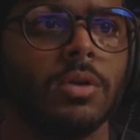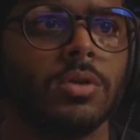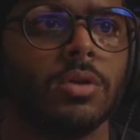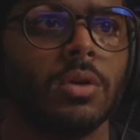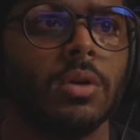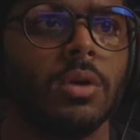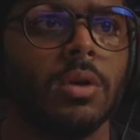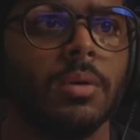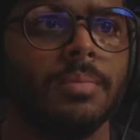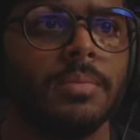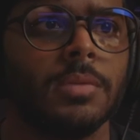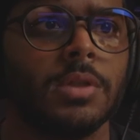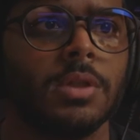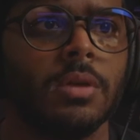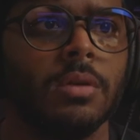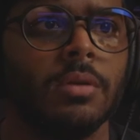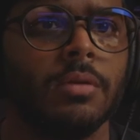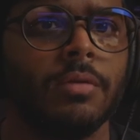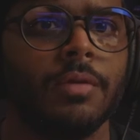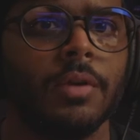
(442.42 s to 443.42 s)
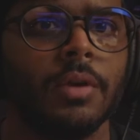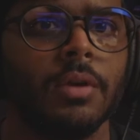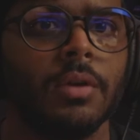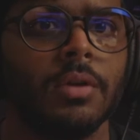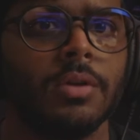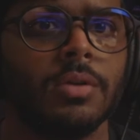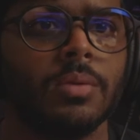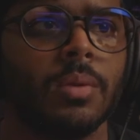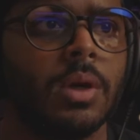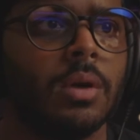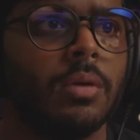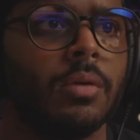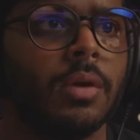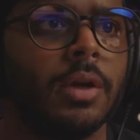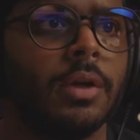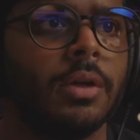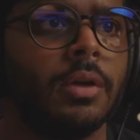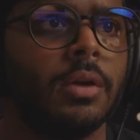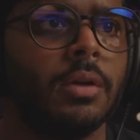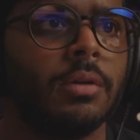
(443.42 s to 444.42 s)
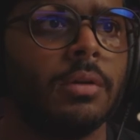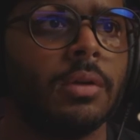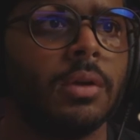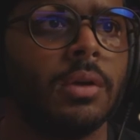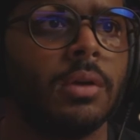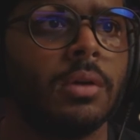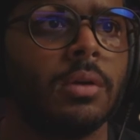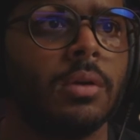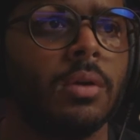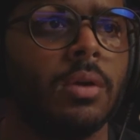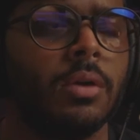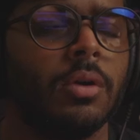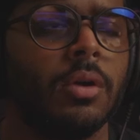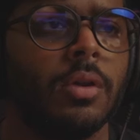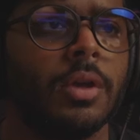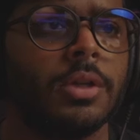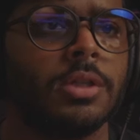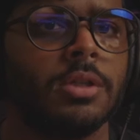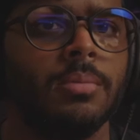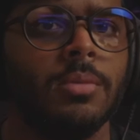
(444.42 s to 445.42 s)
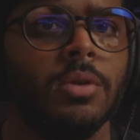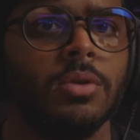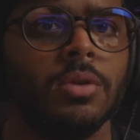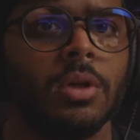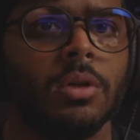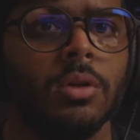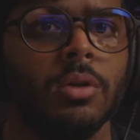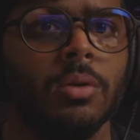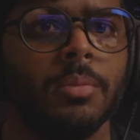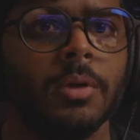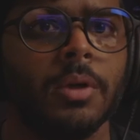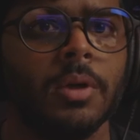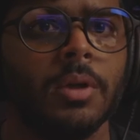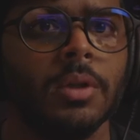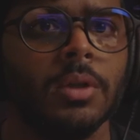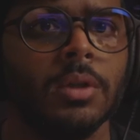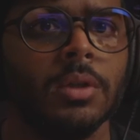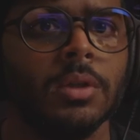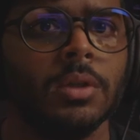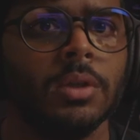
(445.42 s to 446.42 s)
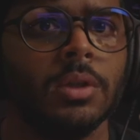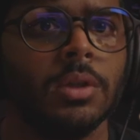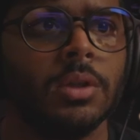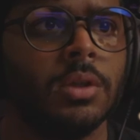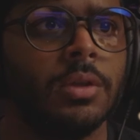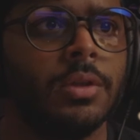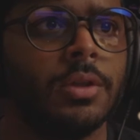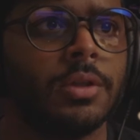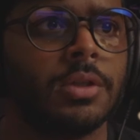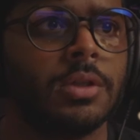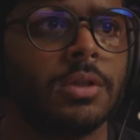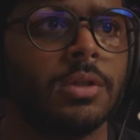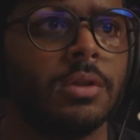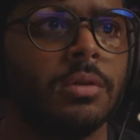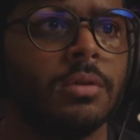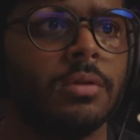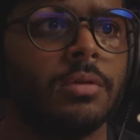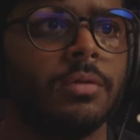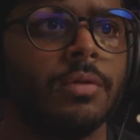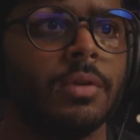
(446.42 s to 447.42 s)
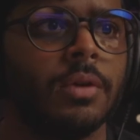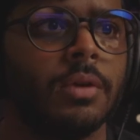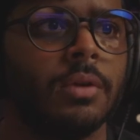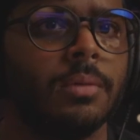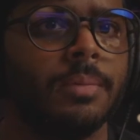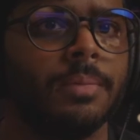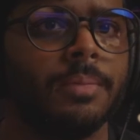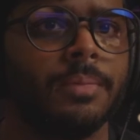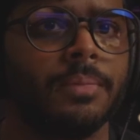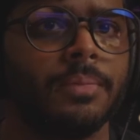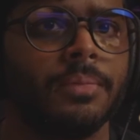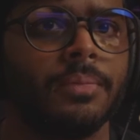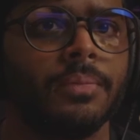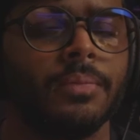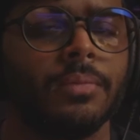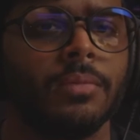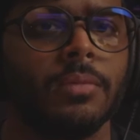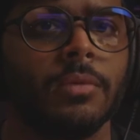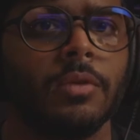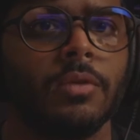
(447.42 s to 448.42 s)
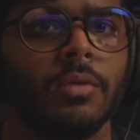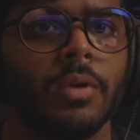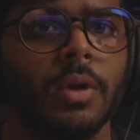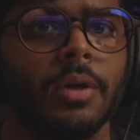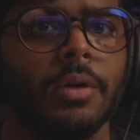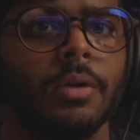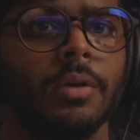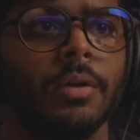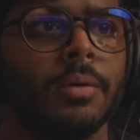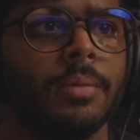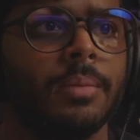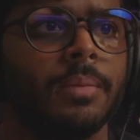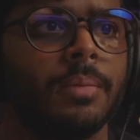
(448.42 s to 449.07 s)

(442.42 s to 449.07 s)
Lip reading: a synth fill as well right here. Or no, that's the music loop. This synth fill right here.